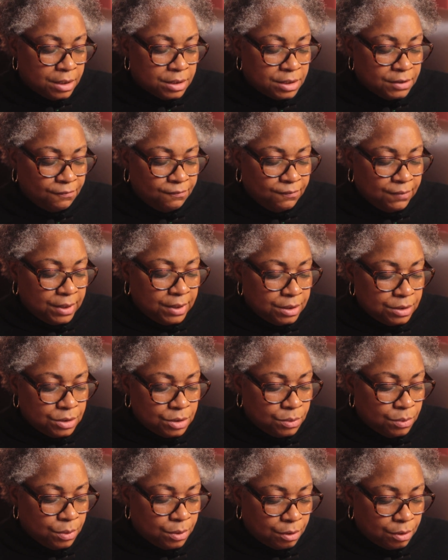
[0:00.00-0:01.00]
to feed
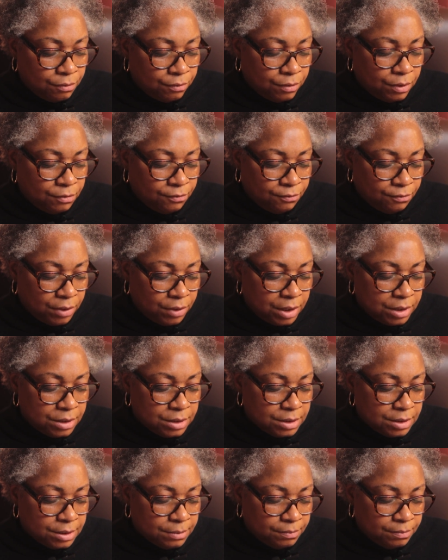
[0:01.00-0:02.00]
to her crow
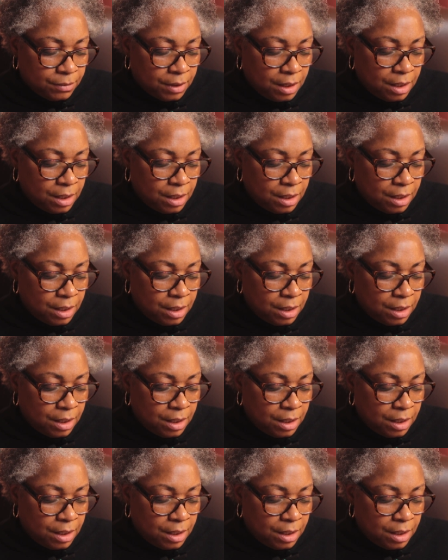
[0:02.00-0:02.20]
friends.